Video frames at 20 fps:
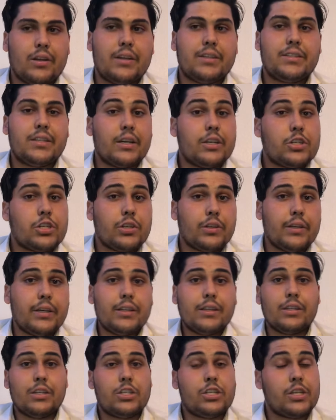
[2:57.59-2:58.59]
essentially
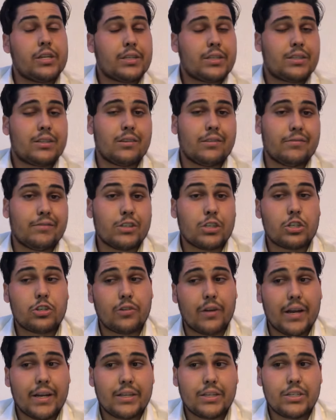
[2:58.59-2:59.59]
the gist of the
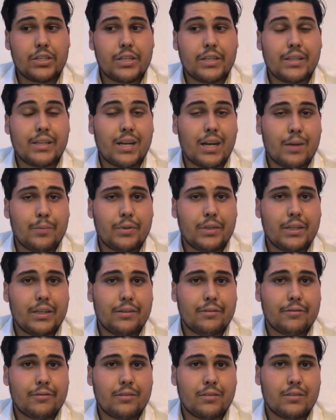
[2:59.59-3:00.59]
strategy that I
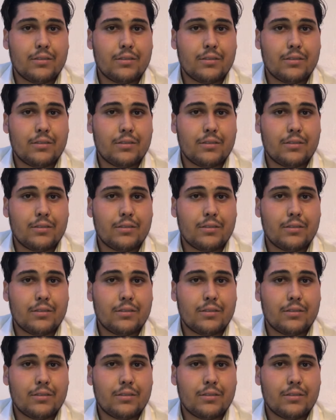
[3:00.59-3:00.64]
believe